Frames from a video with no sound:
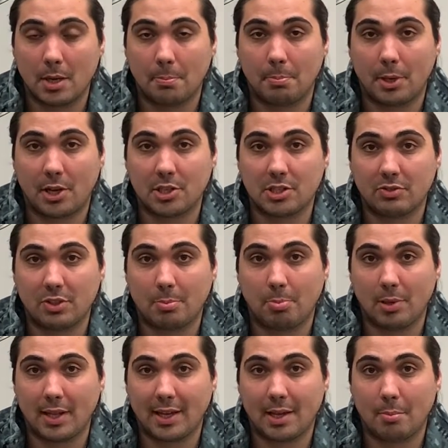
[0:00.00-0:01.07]
Because of the
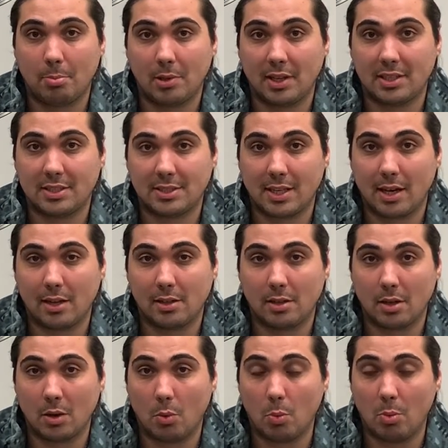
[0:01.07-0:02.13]
plug and play style
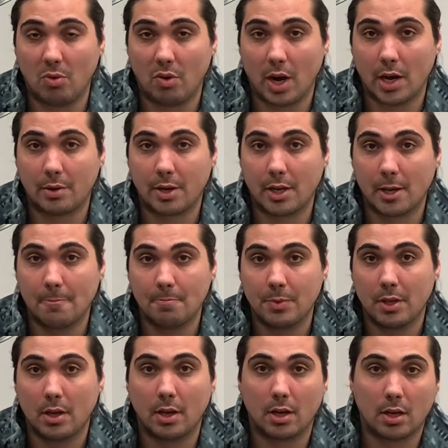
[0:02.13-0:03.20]
wiring
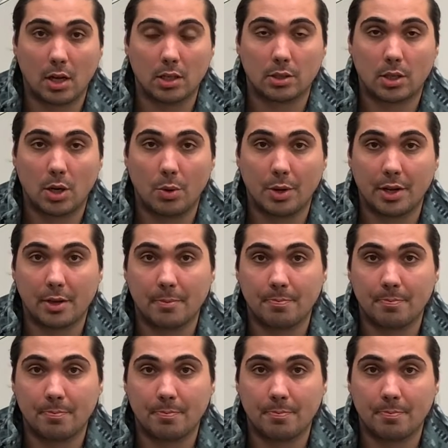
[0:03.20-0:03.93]
and color coding,